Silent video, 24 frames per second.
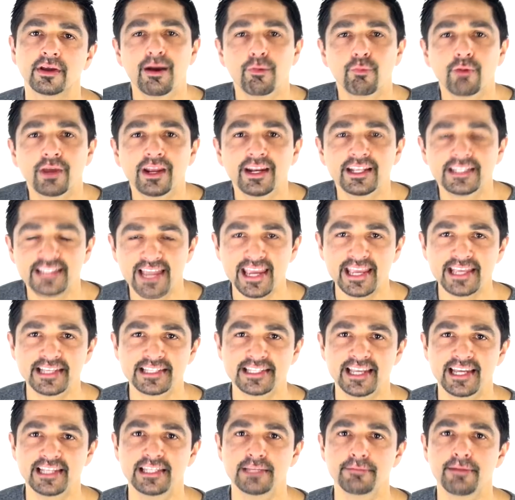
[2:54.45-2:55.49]
We're going to take his
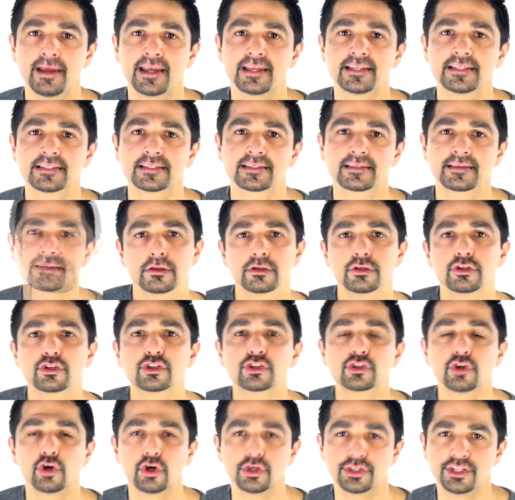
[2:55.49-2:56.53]
database,
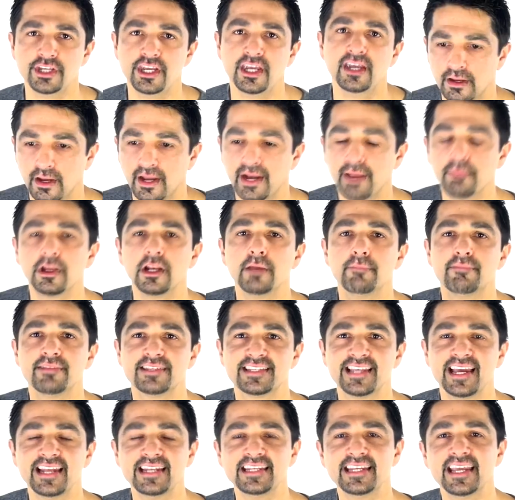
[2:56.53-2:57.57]
sort it, and I'm going to
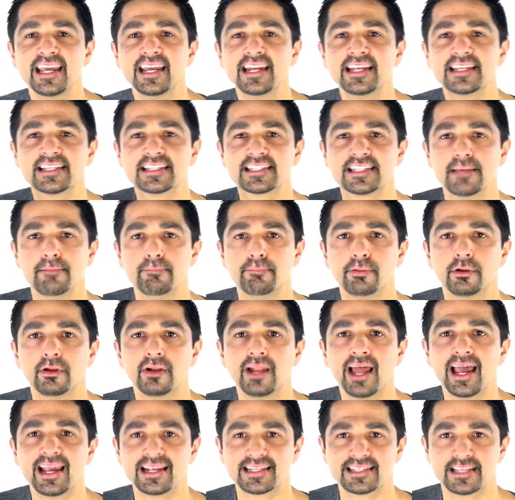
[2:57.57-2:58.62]
present it in a
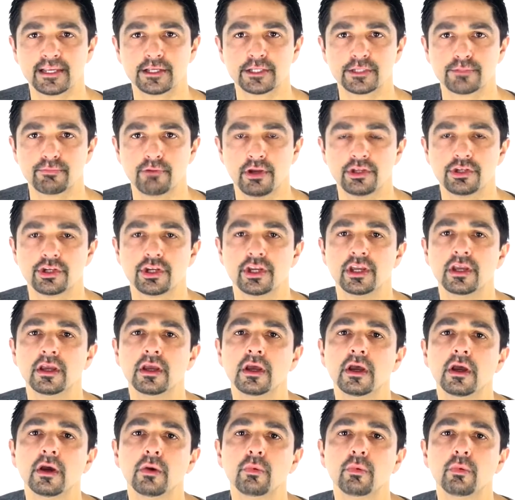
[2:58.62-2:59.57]
simple Excel spreadsheet,